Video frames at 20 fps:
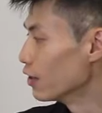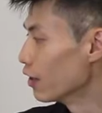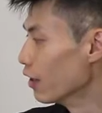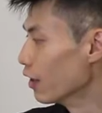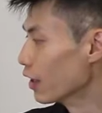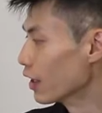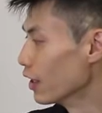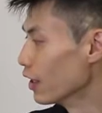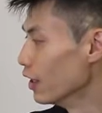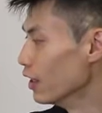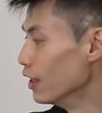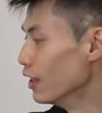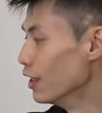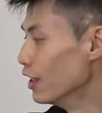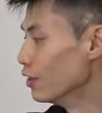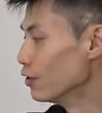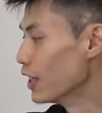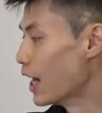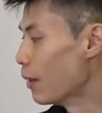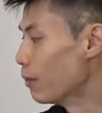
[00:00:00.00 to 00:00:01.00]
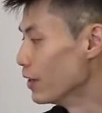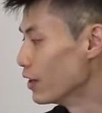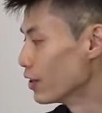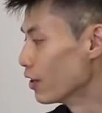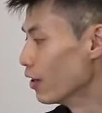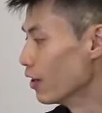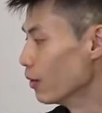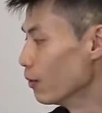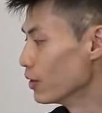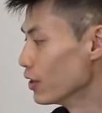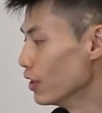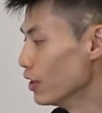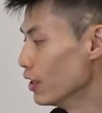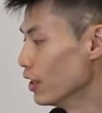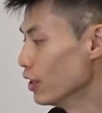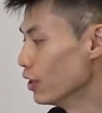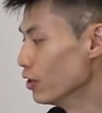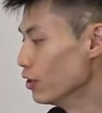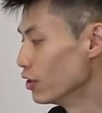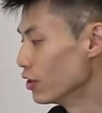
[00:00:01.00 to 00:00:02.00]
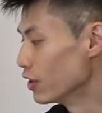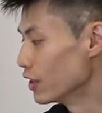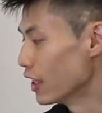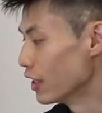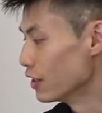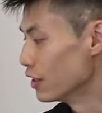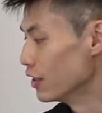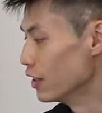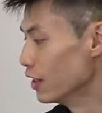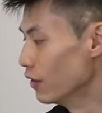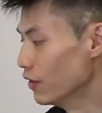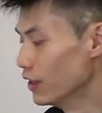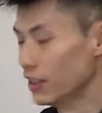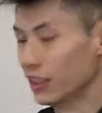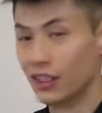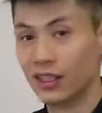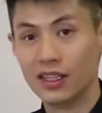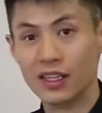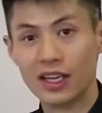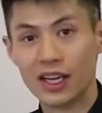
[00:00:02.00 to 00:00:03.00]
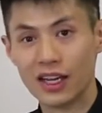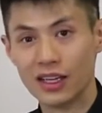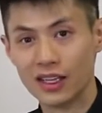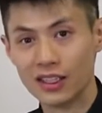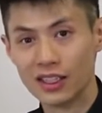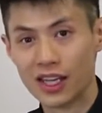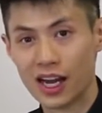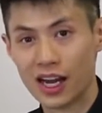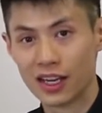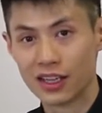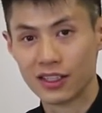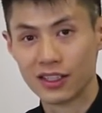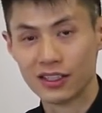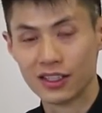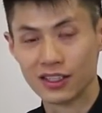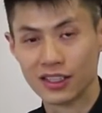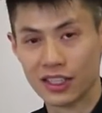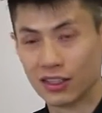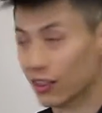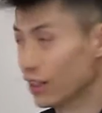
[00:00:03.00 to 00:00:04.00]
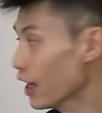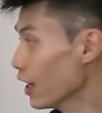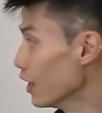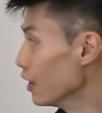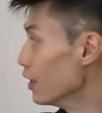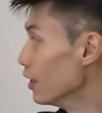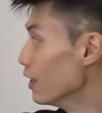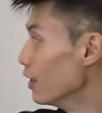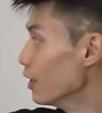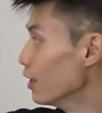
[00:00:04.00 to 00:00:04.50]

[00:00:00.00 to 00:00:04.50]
the target, trap its arms, use the sensitivity, and attack the center line.